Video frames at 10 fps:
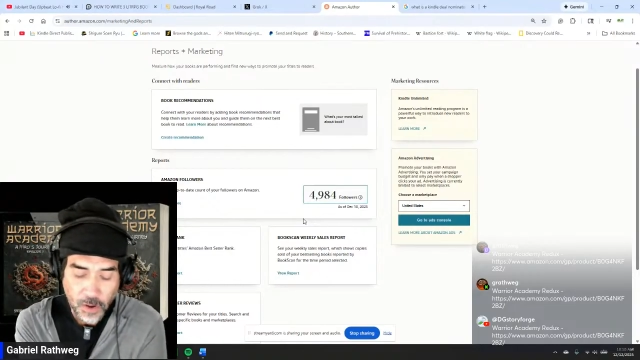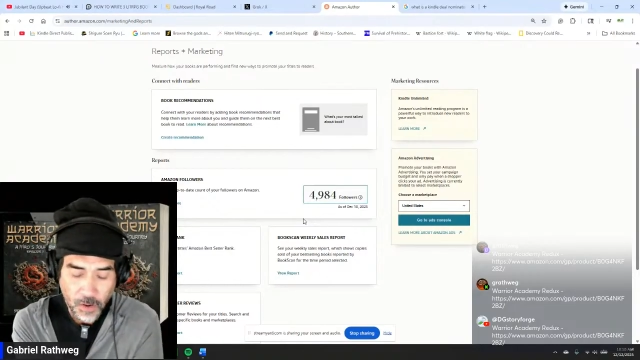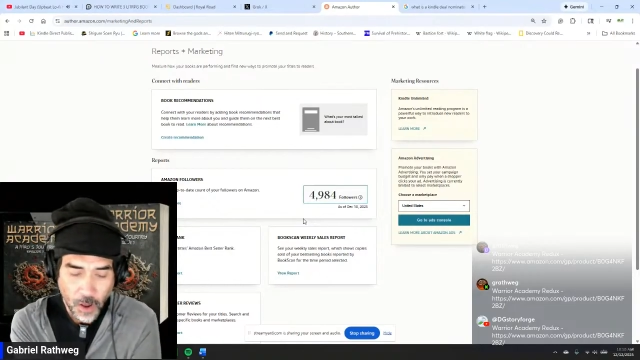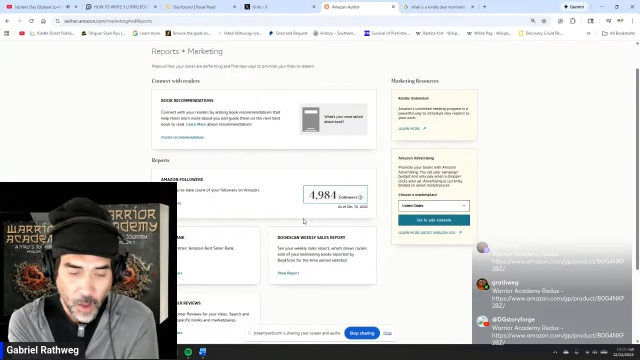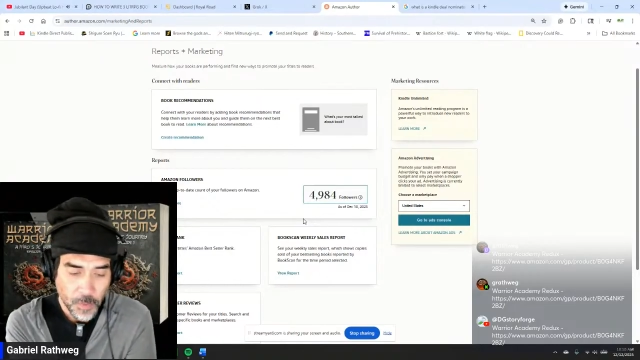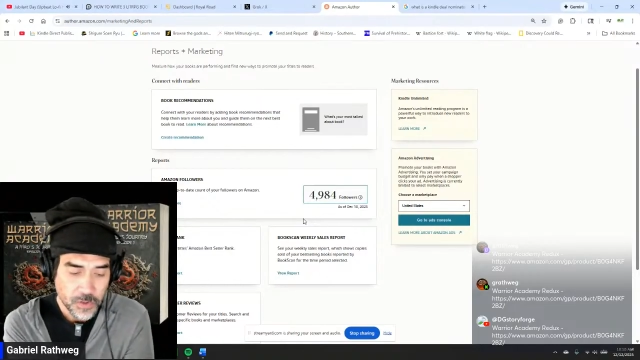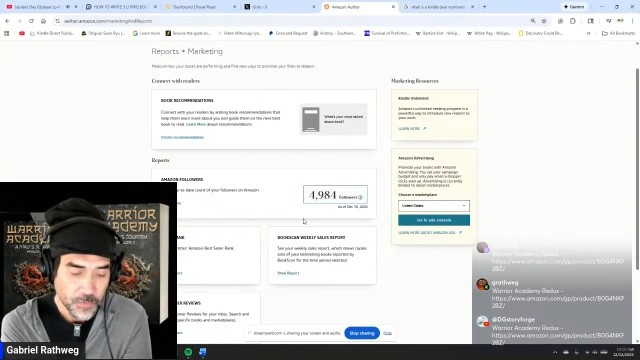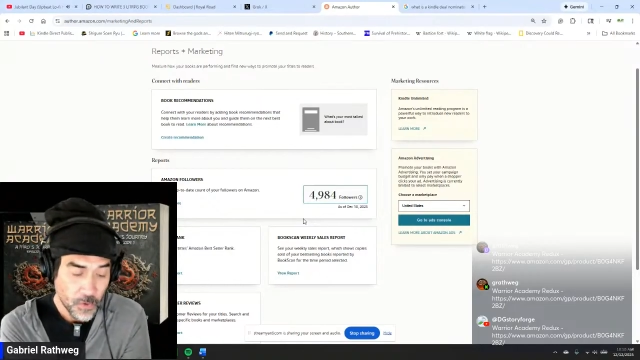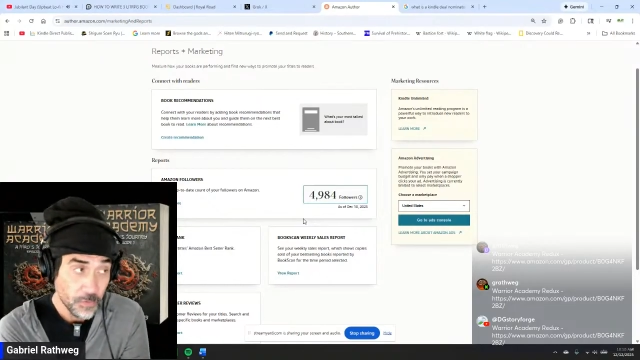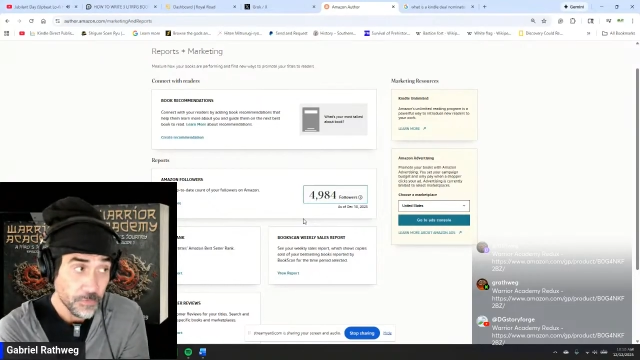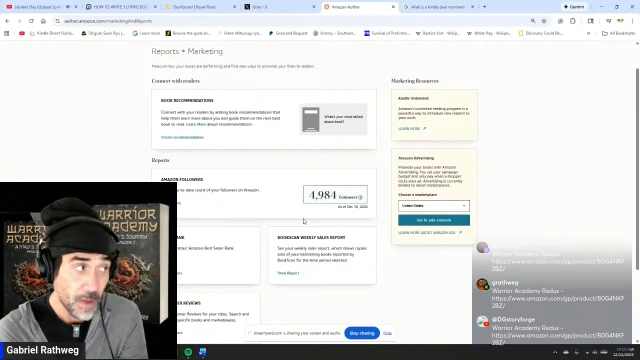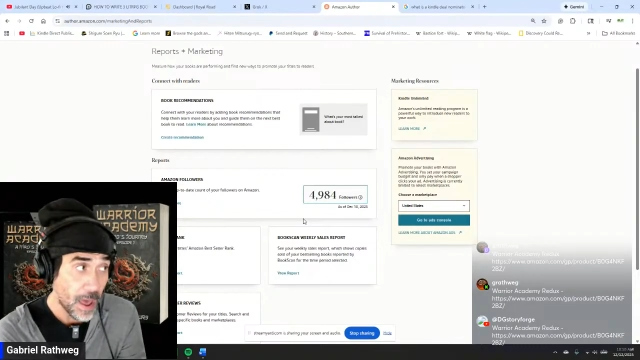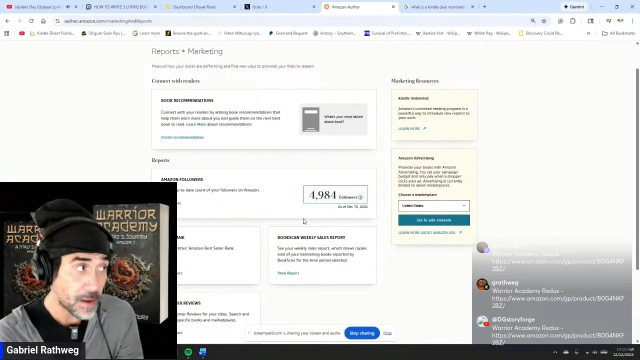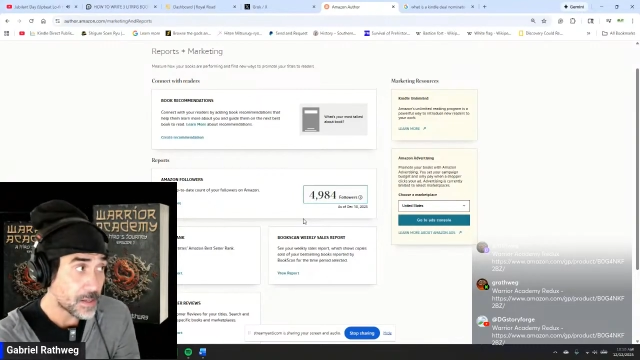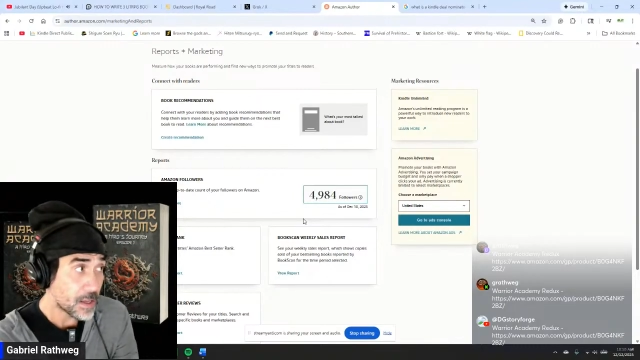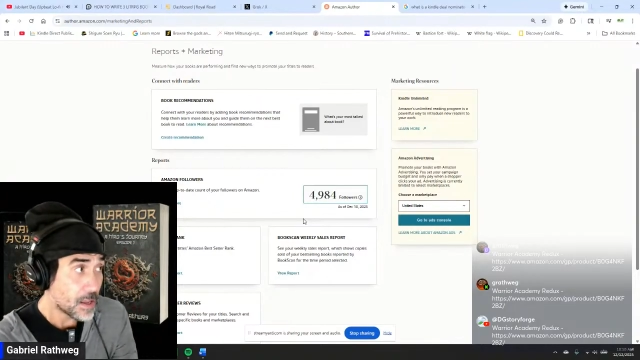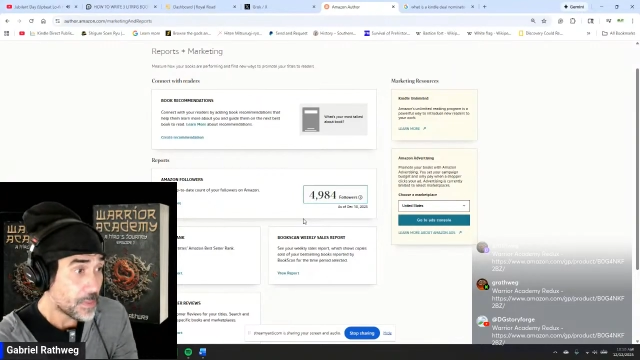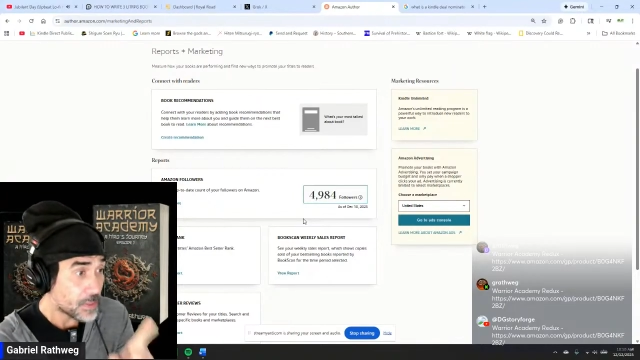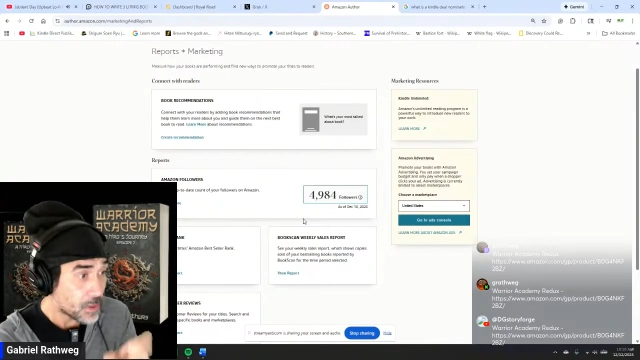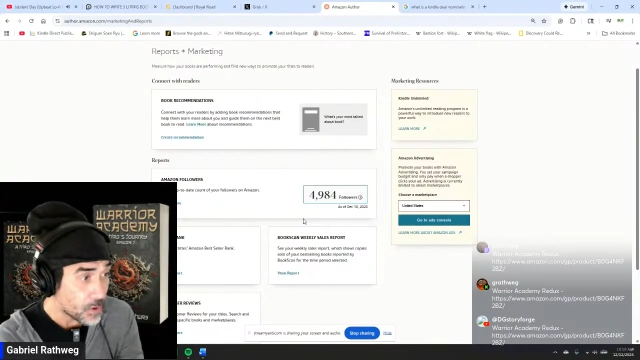almost for a fact
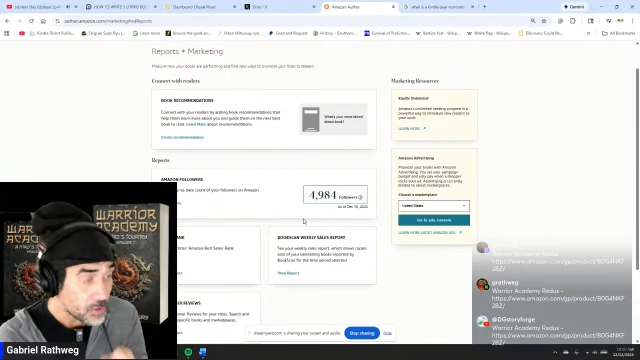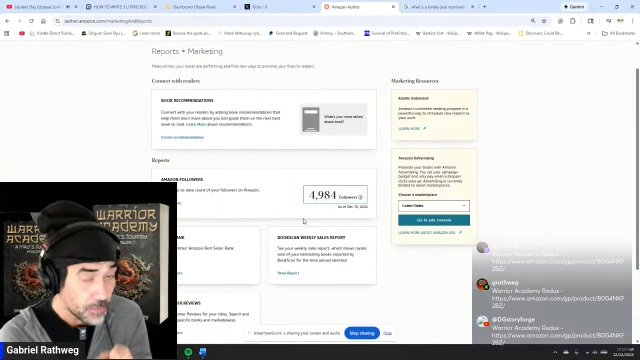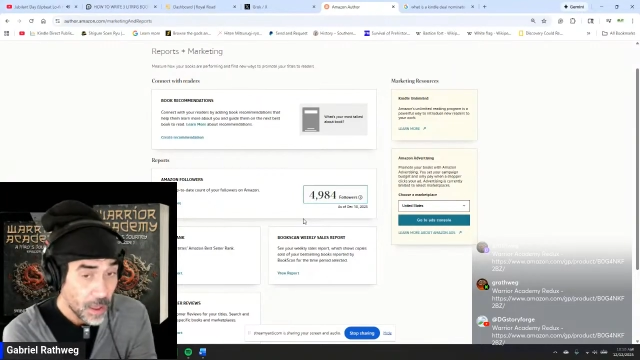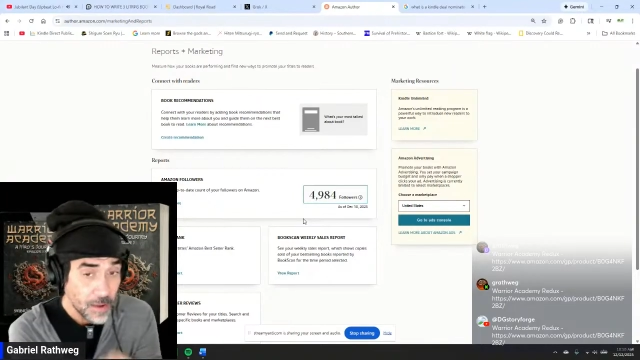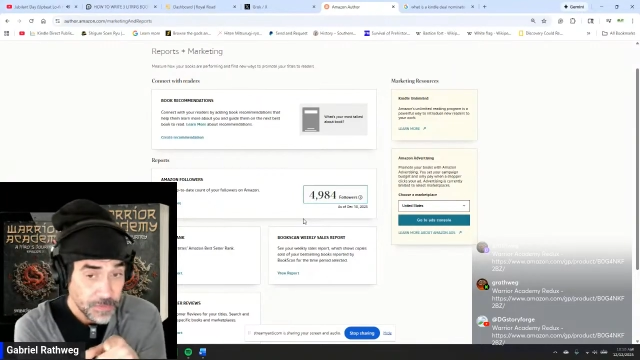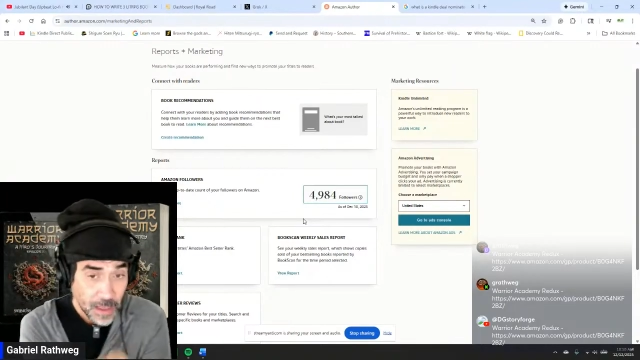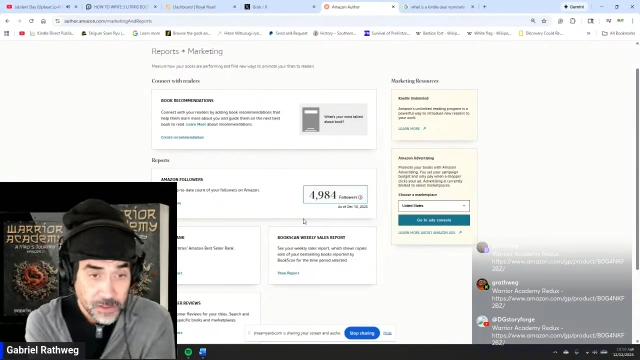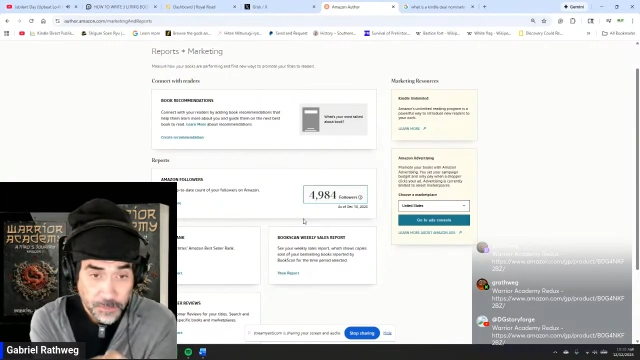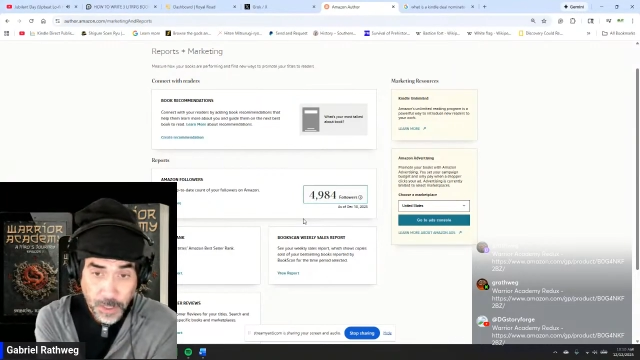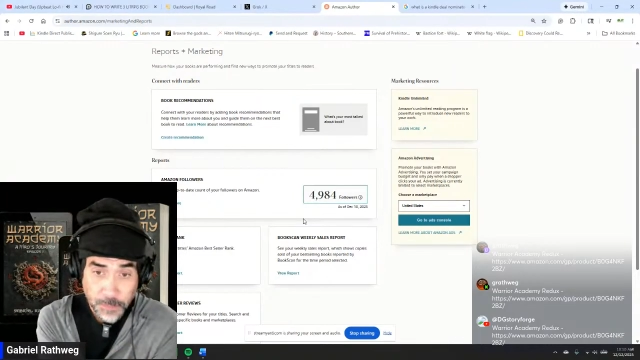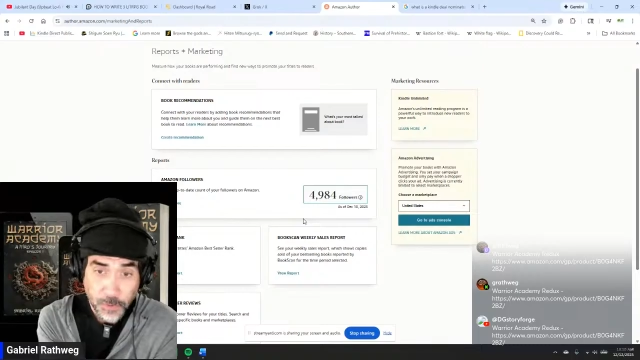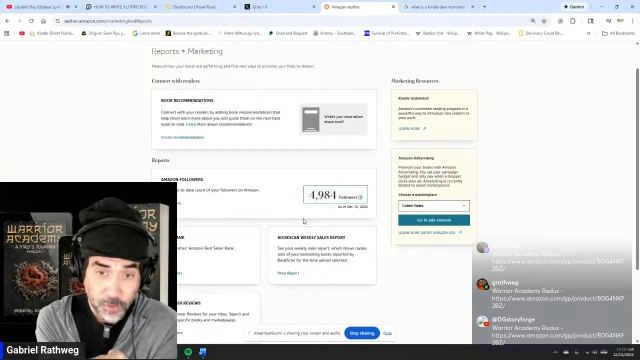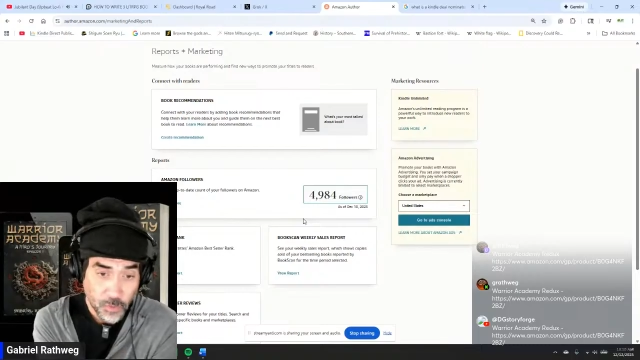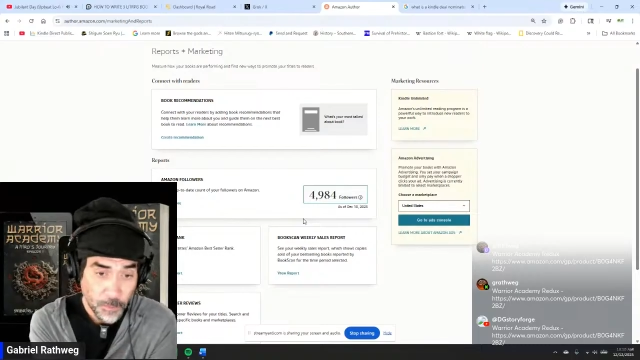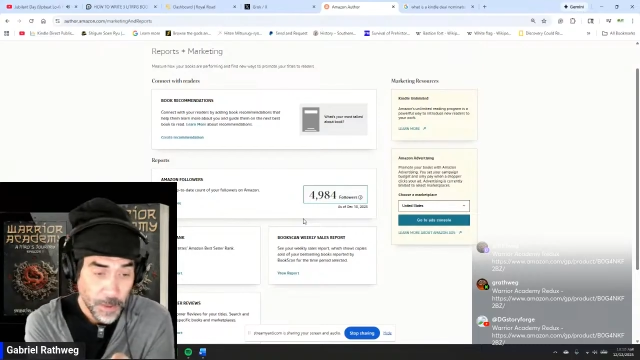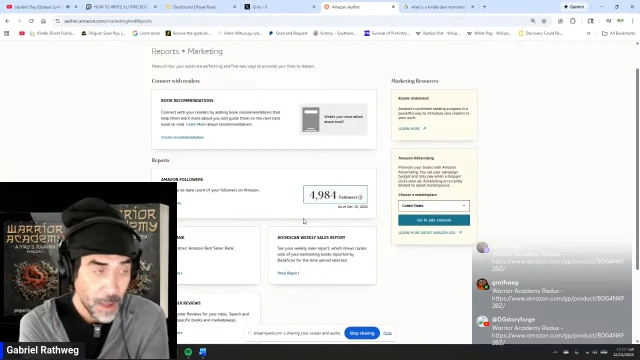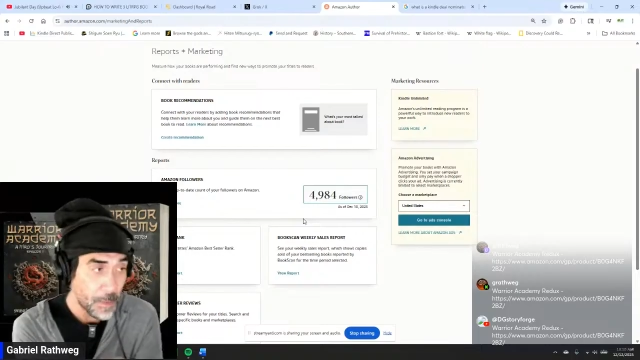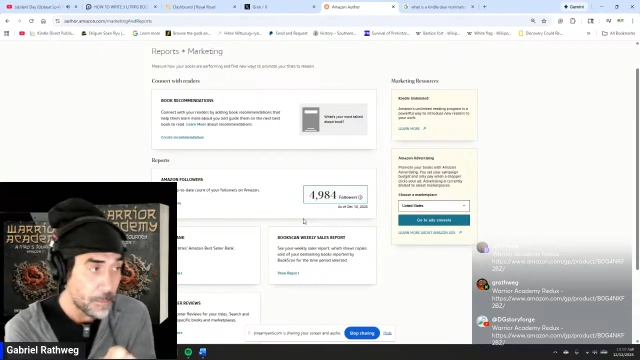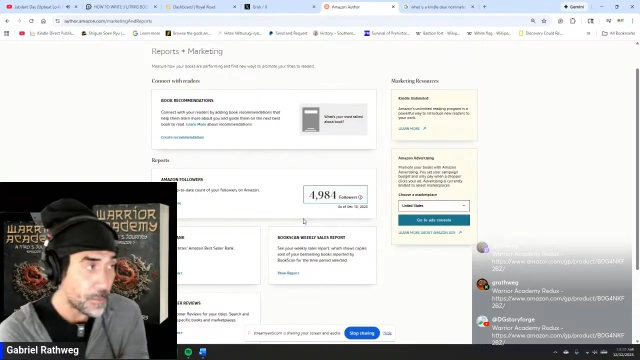that those 5,000 people will buy my